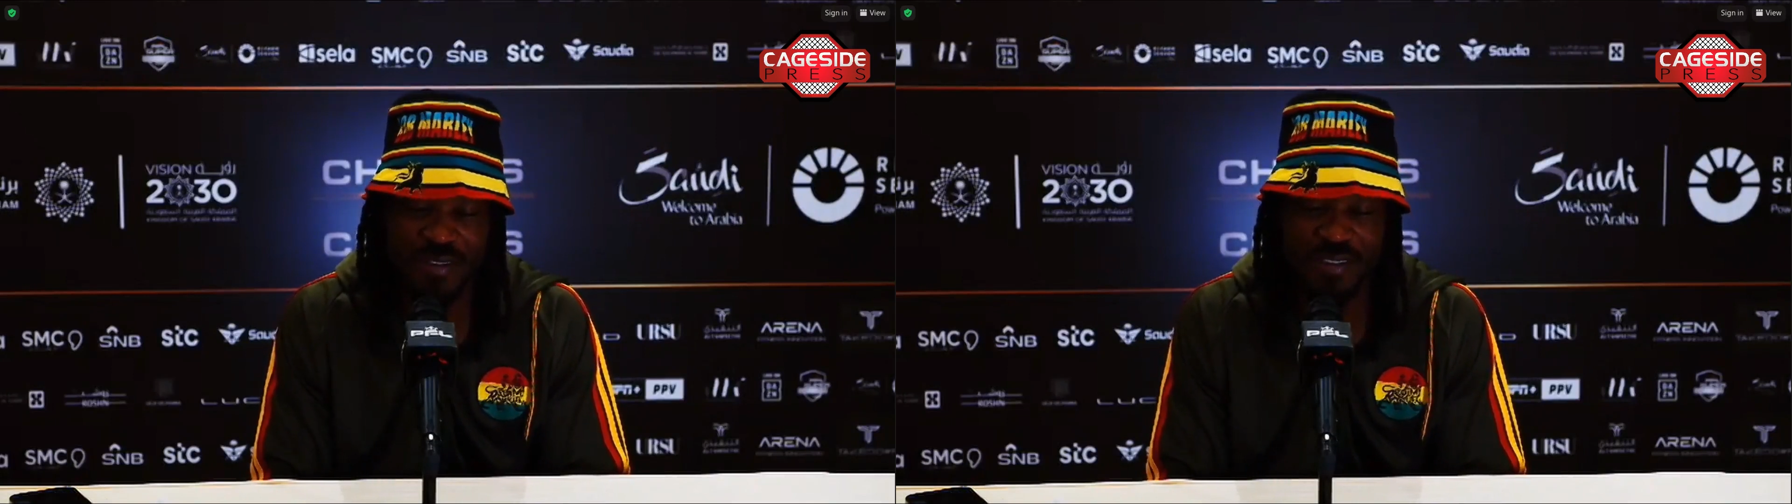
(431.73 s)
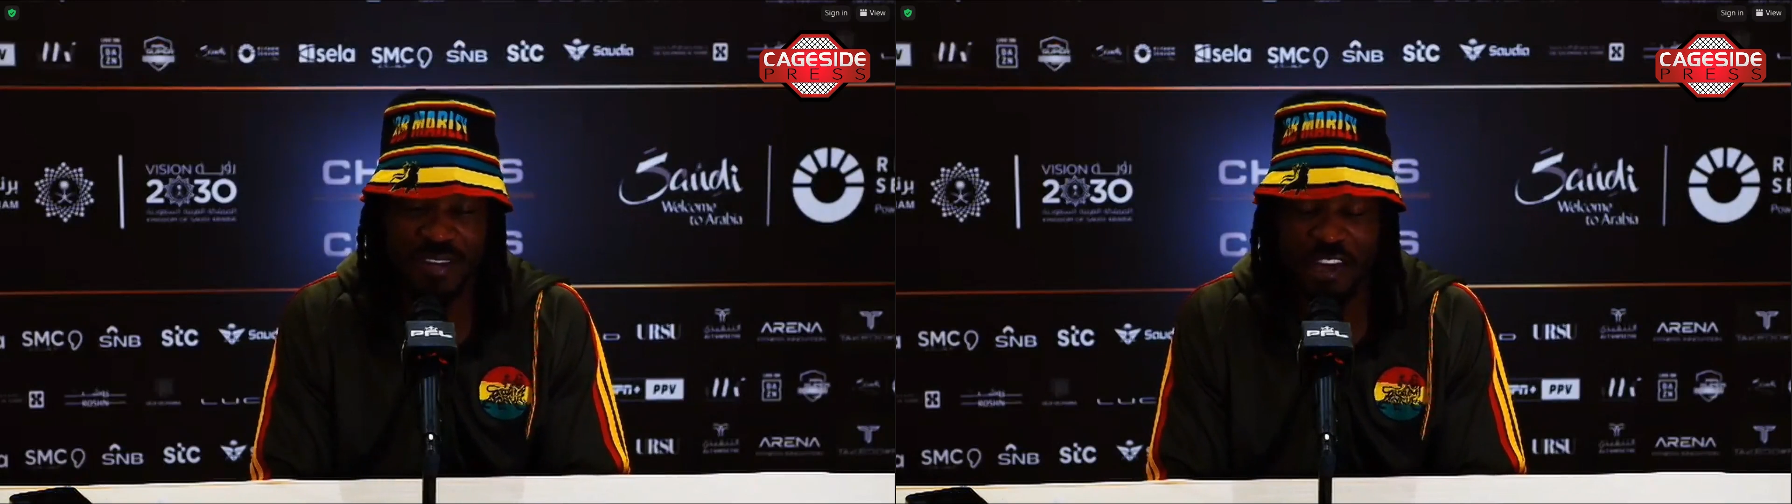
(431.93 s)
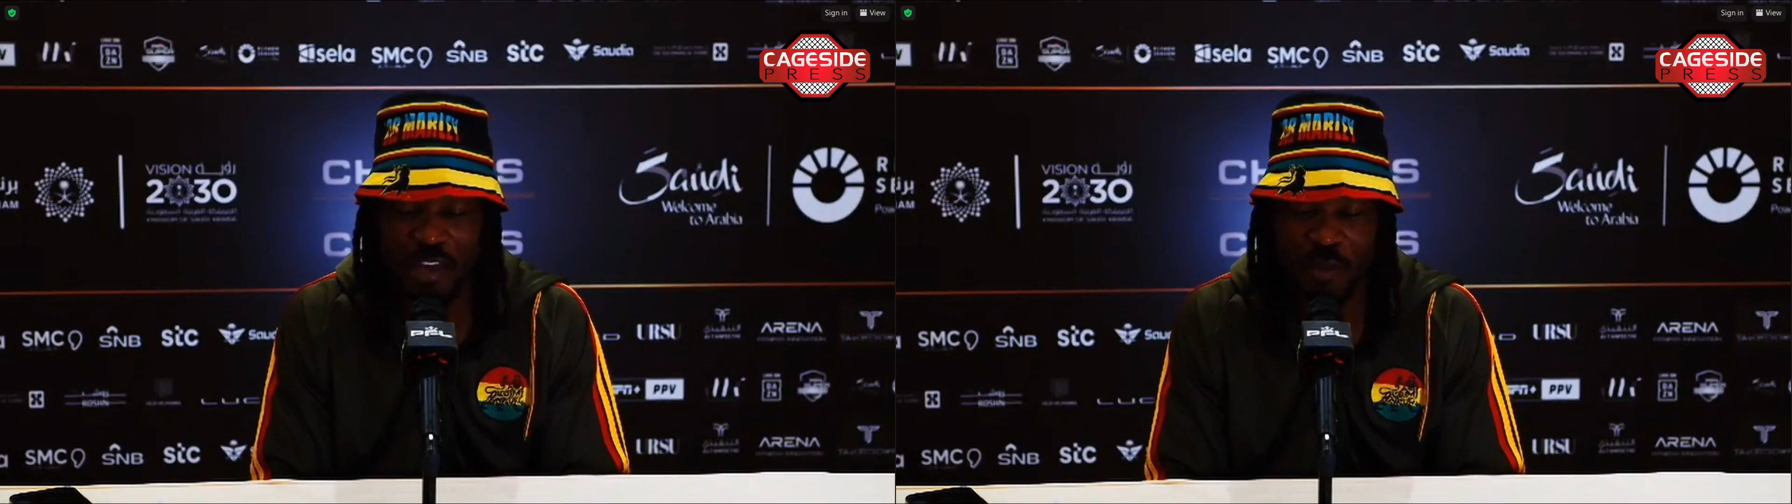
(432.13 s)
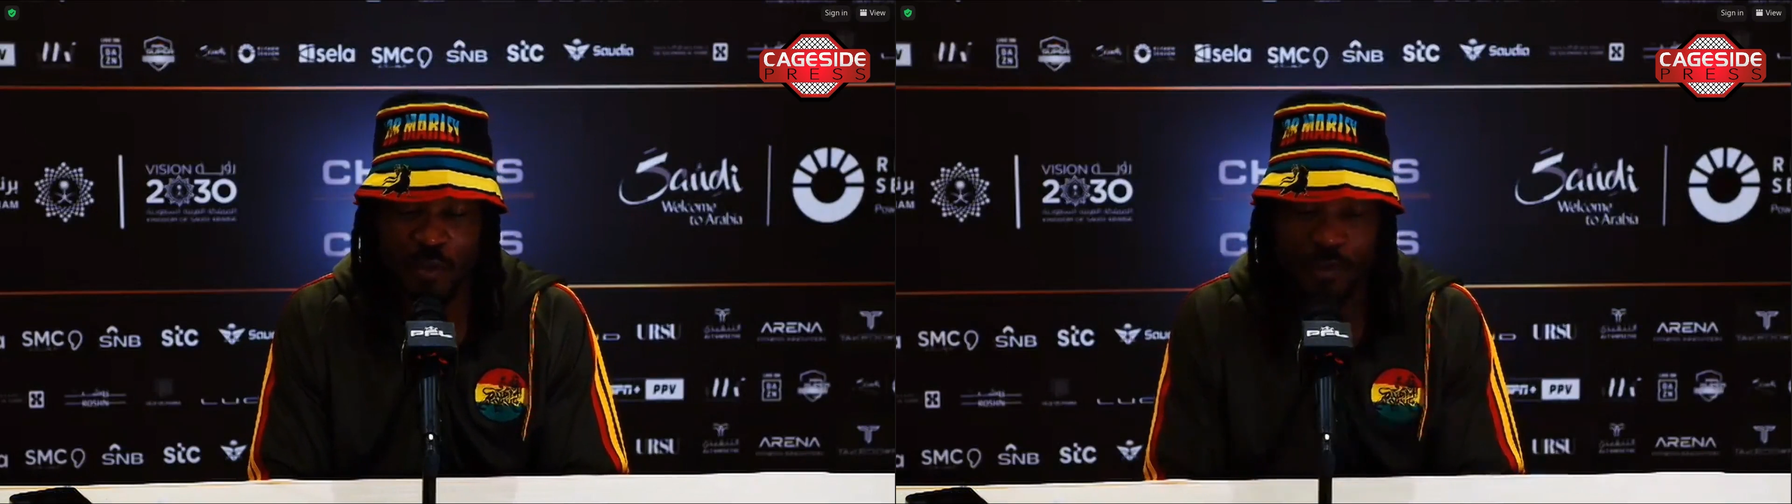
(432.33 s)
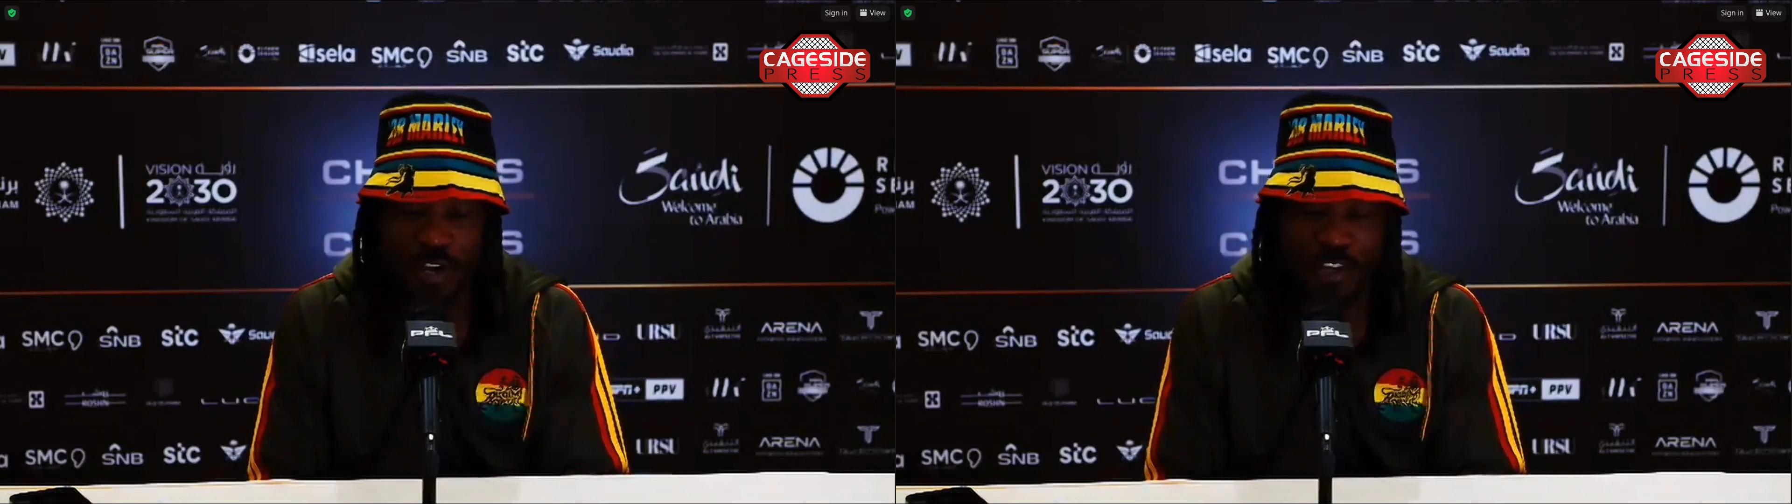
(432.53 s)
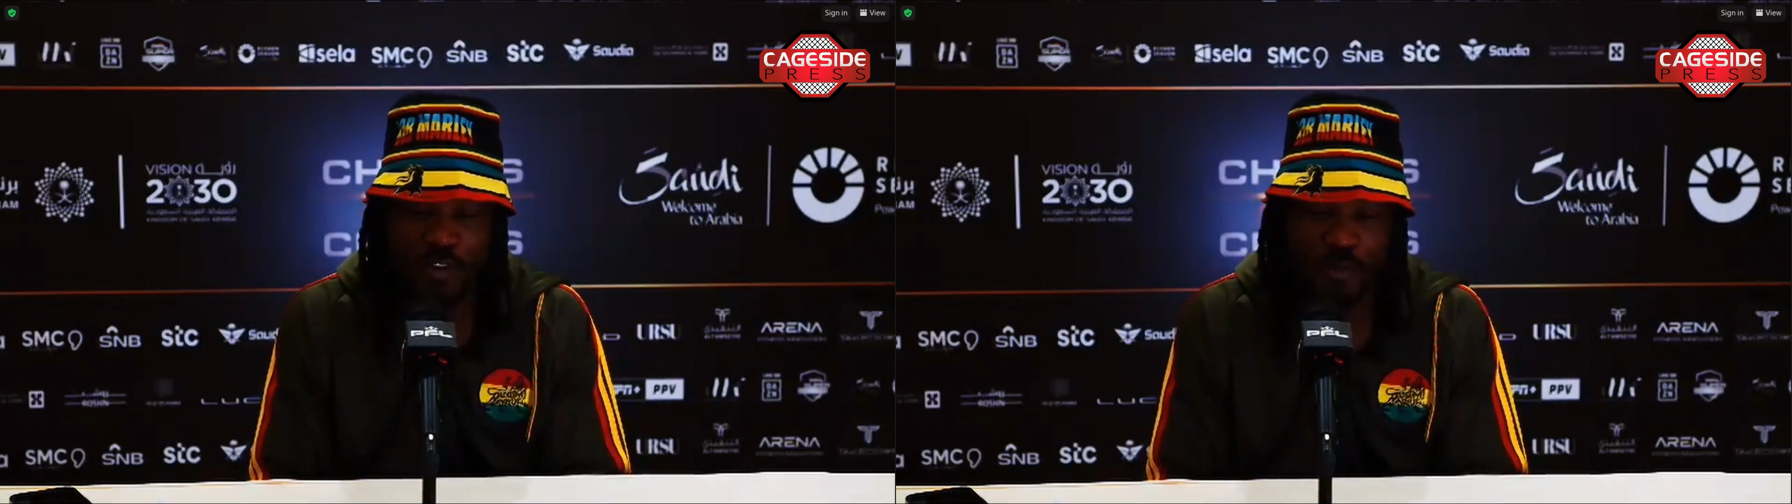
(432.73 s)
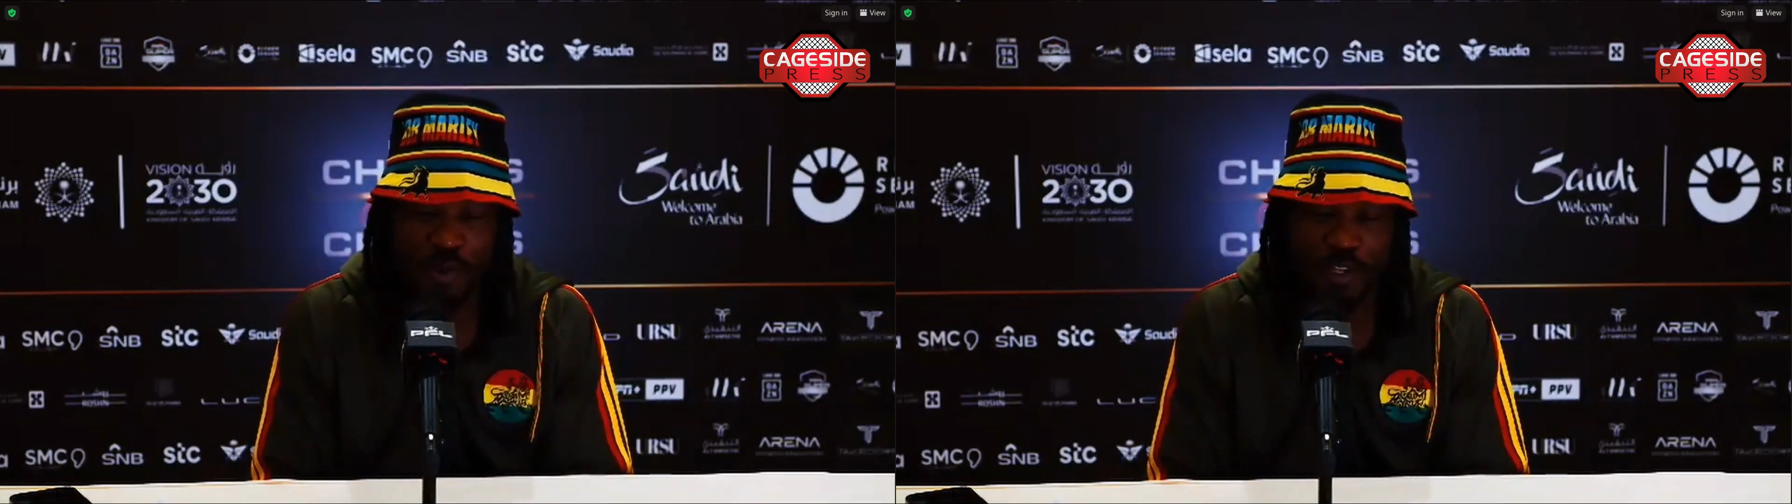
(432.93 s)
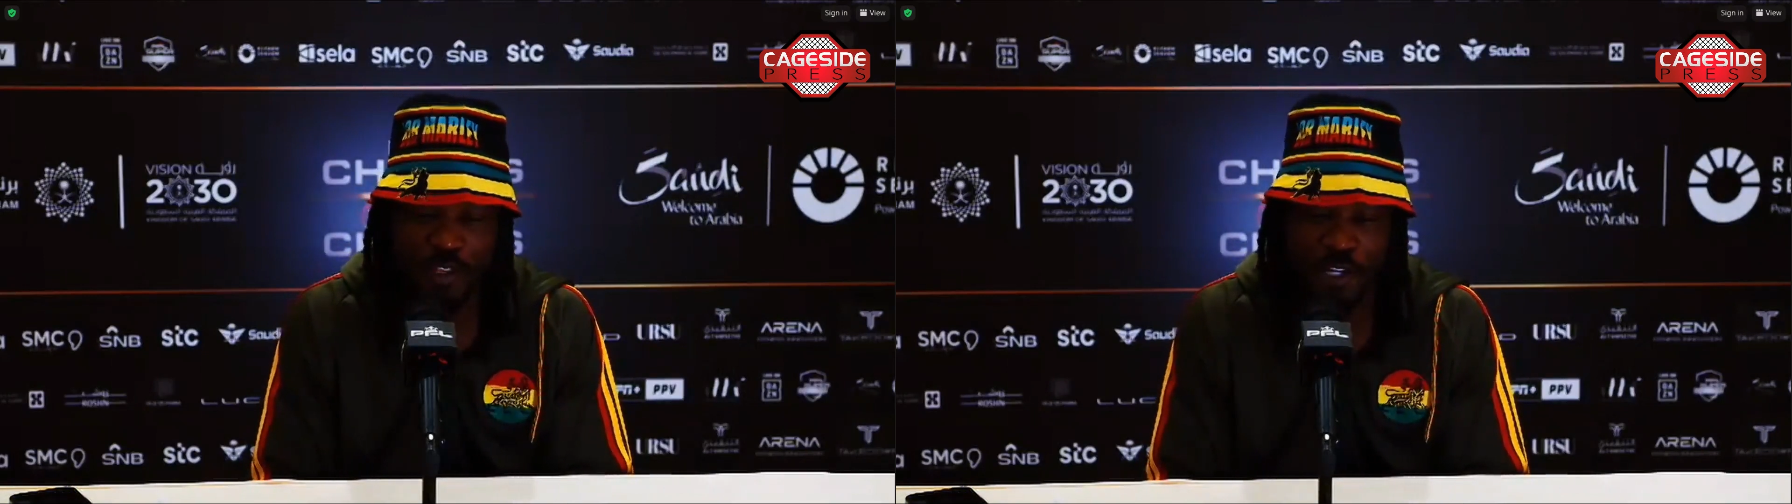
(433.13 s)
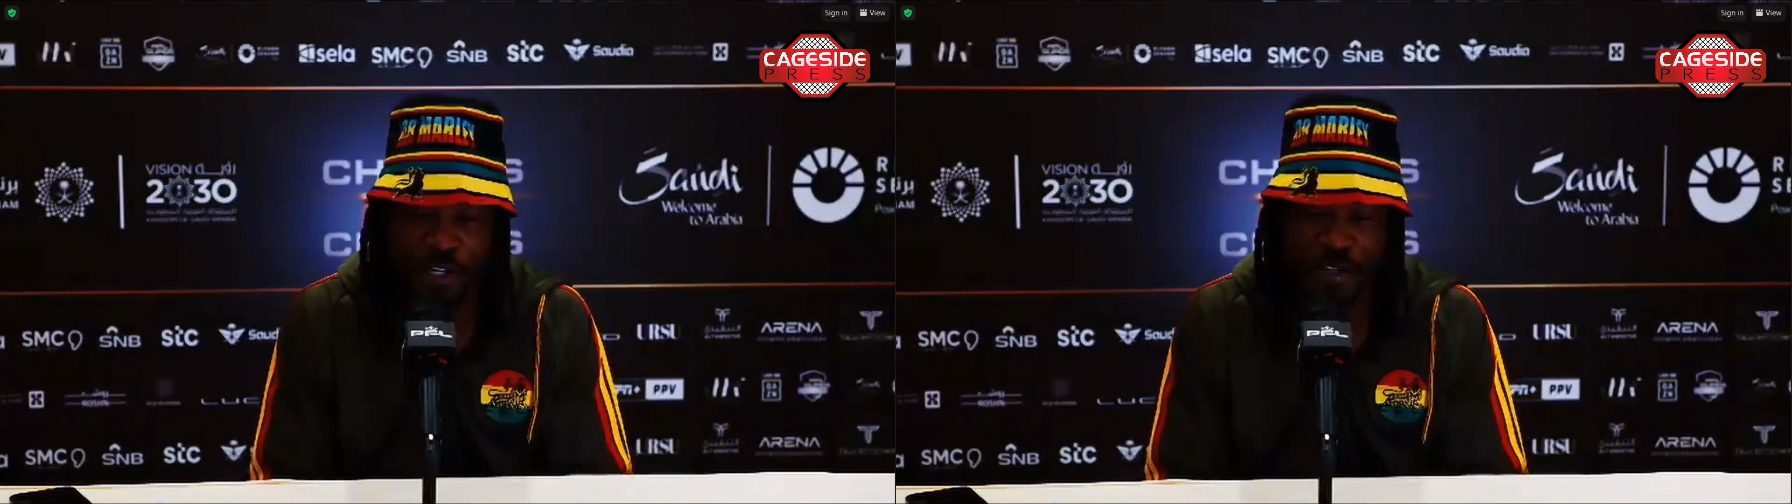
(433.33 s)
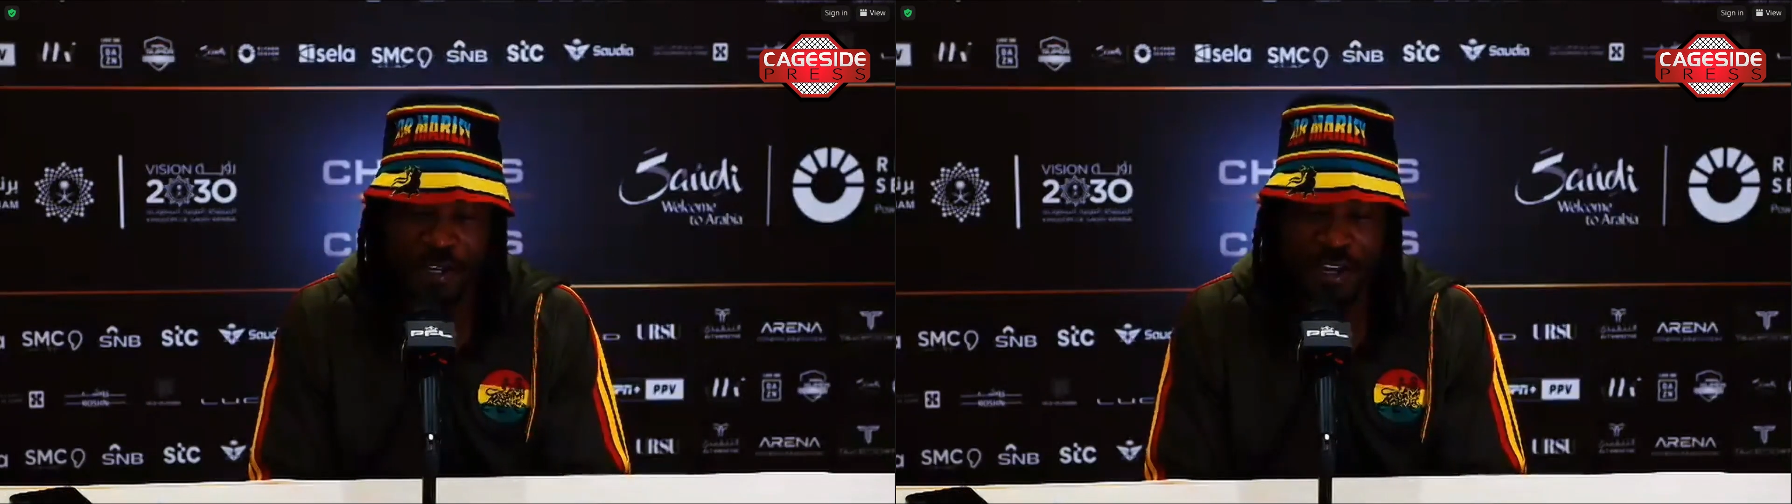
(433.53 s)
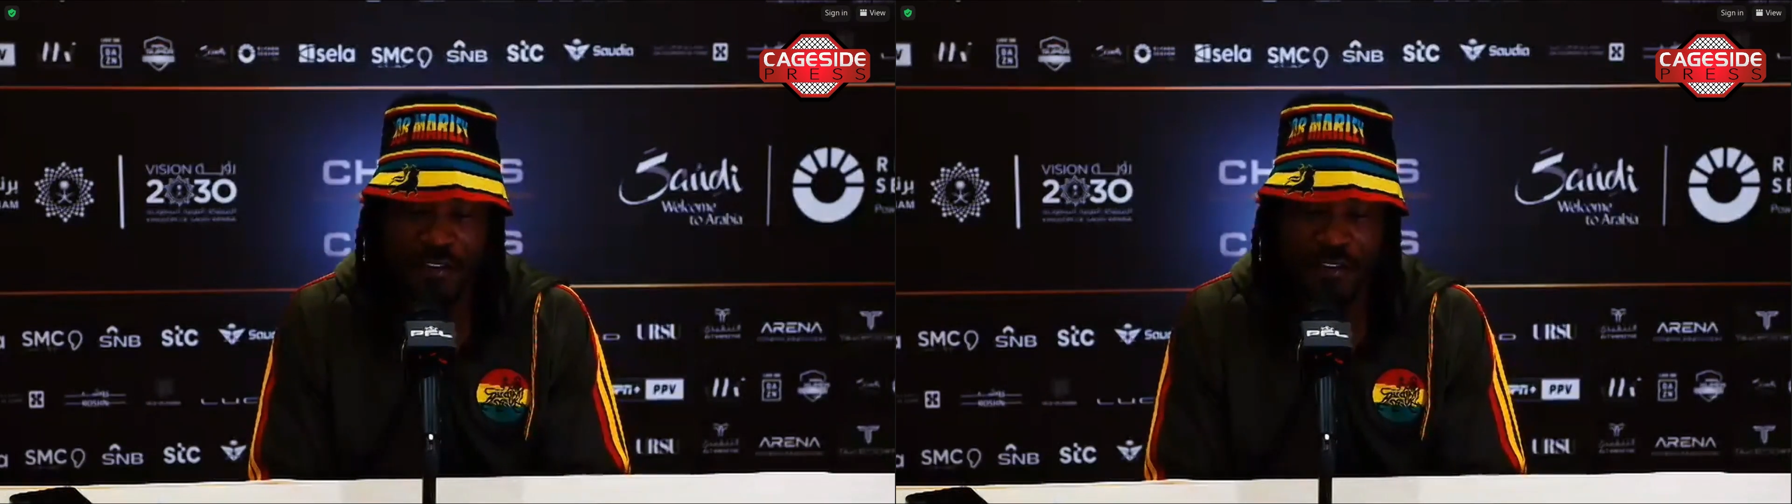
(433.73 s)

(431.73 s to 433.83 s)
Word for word: see him and Ray Cooper the third